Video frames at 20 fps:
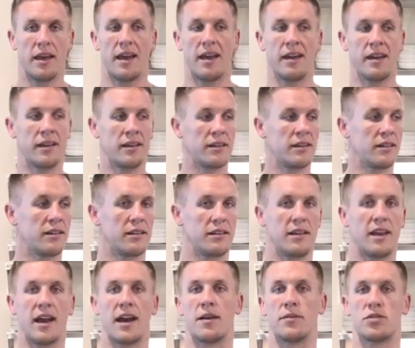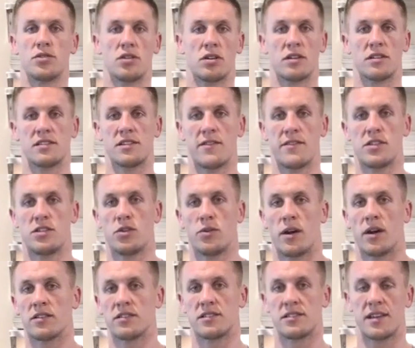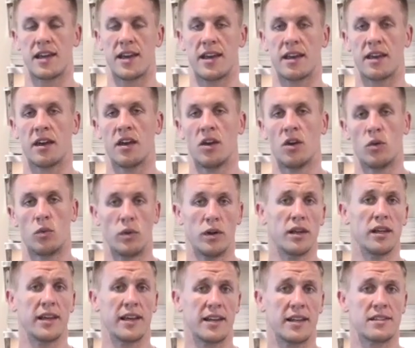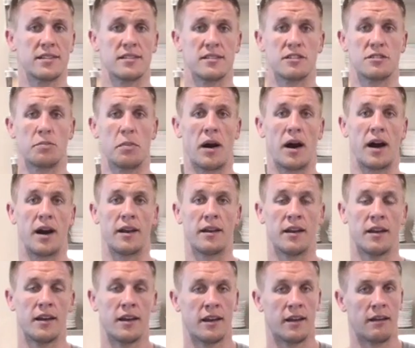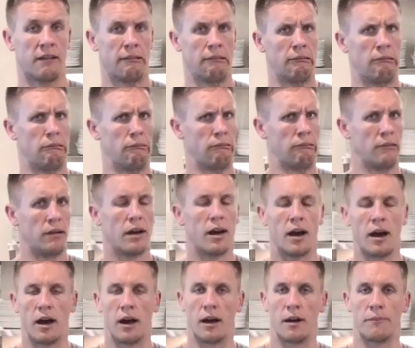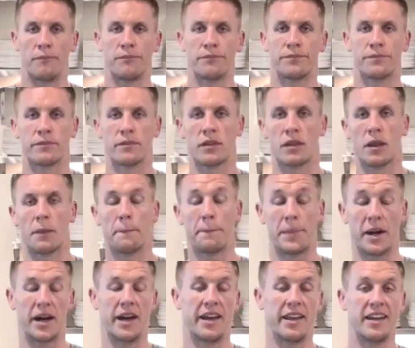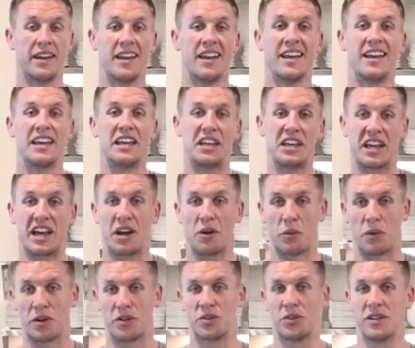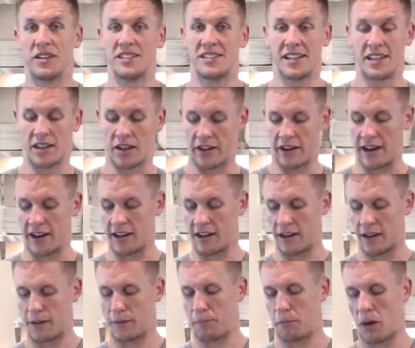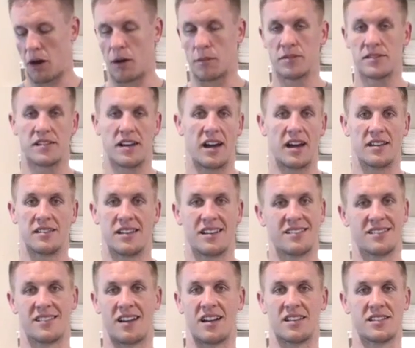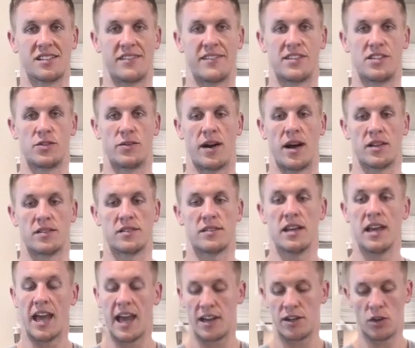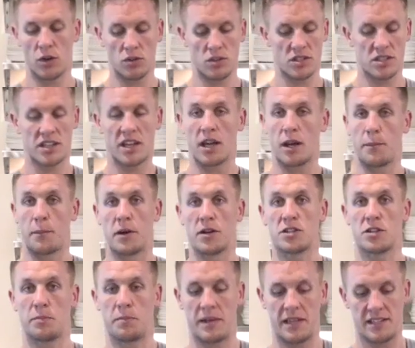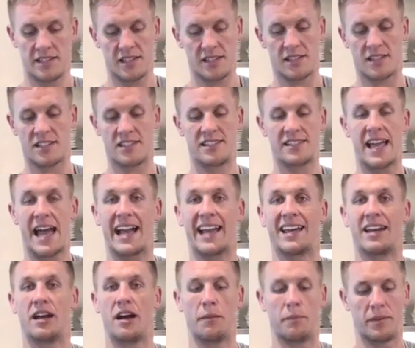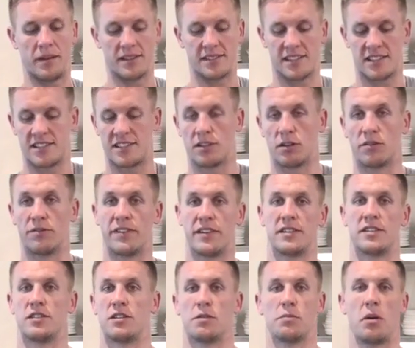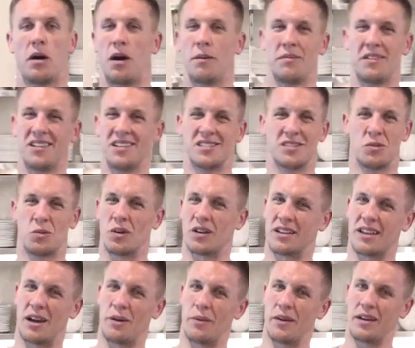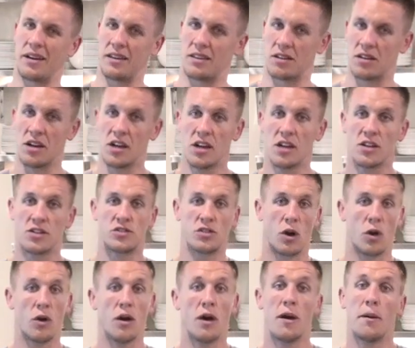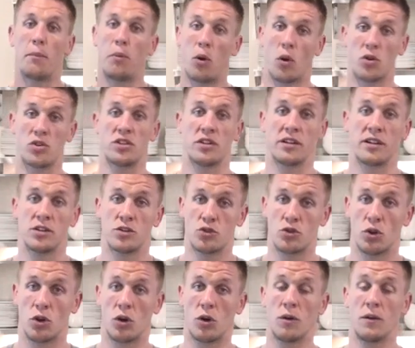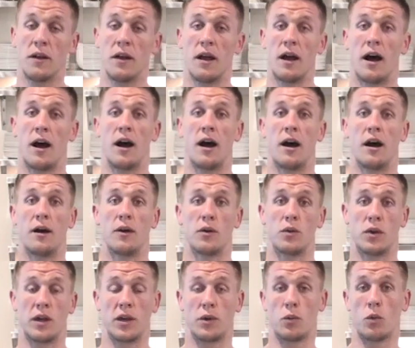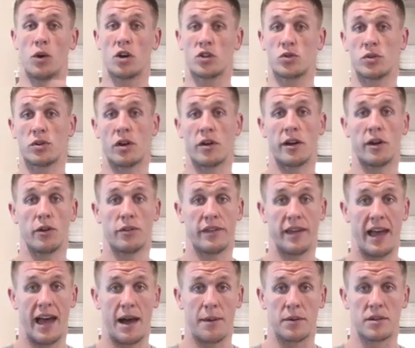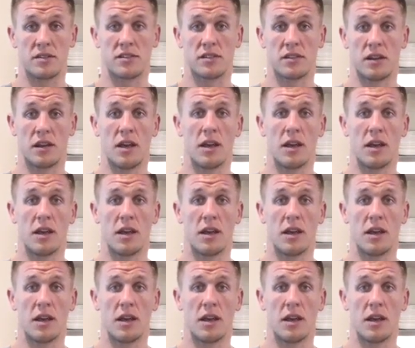And yeah, I'm sure a 72-ounce steak really hits the spot. But you kind of work through it and say, all right, palm size, that's not 72 ounces. And don't just cut a bunch of pieces and stack it up because it still fits in your palm. It doesn't work that way either. So portion control, it works with our healthy habits.